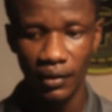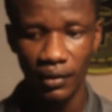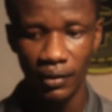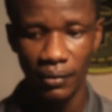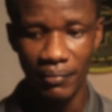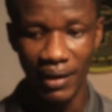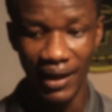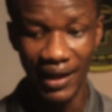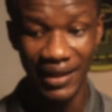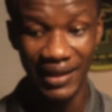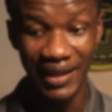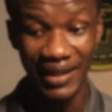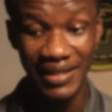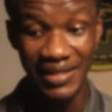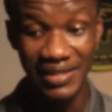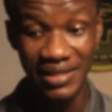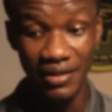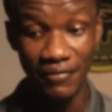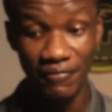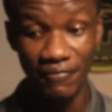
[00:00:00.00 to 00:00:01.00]
market can
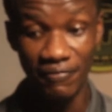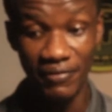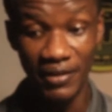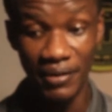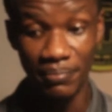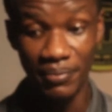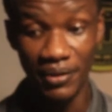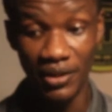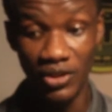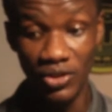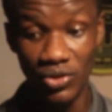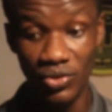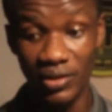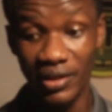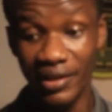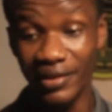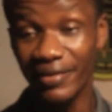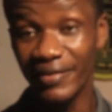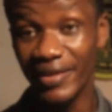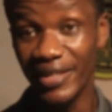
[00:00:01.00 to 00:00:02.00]
easily flip into
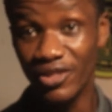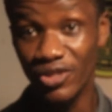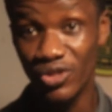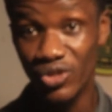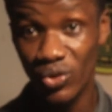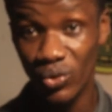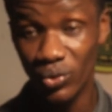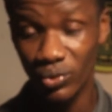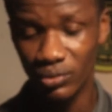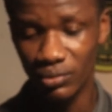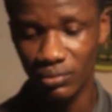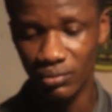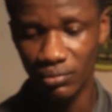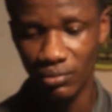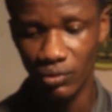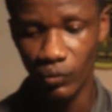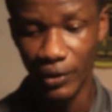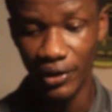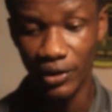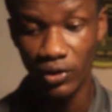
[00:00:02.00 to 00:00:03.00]
the greed zone
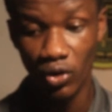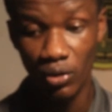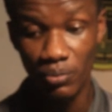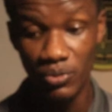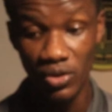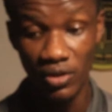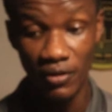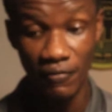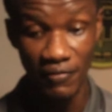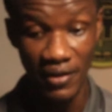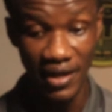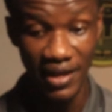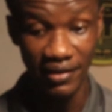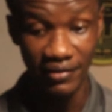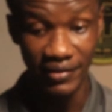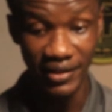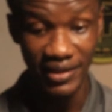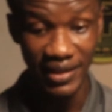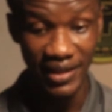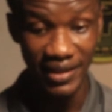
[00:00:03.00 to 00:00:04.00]
when it comes to the fear and
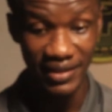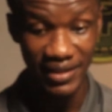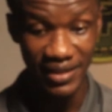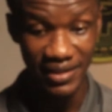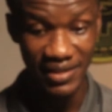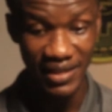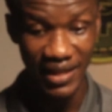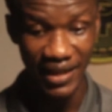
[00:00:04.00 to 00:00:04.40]
greed index.